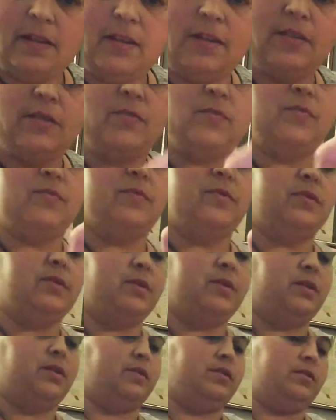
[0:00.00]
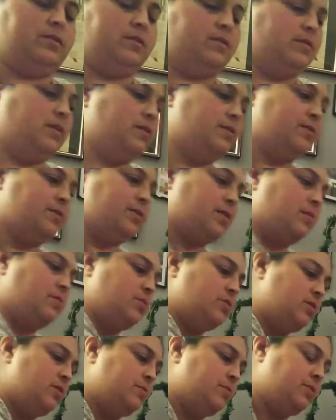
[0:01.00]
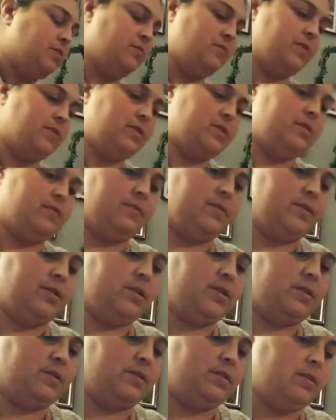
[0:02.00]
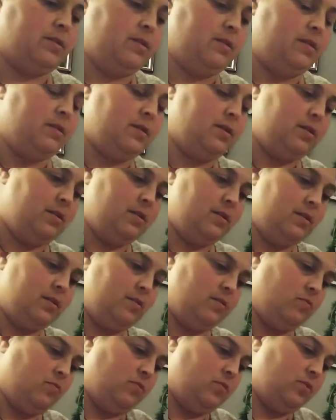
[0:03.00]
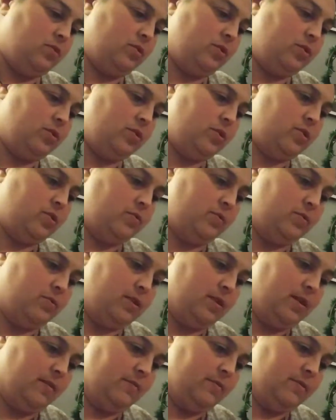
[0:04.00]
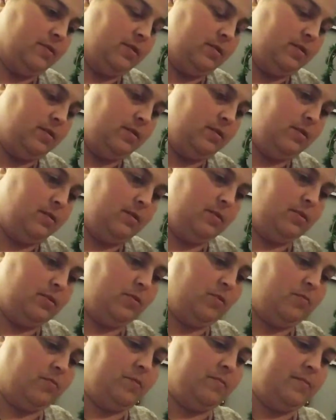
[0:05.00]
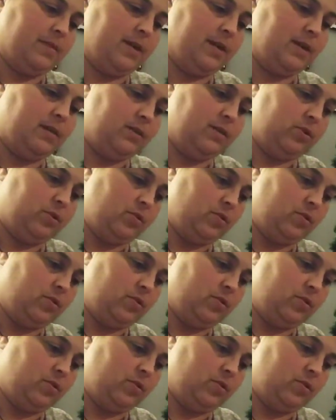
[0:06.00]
It looks really good. I think I'm just going to put the rest of this orange in just so I don't have to put it back in the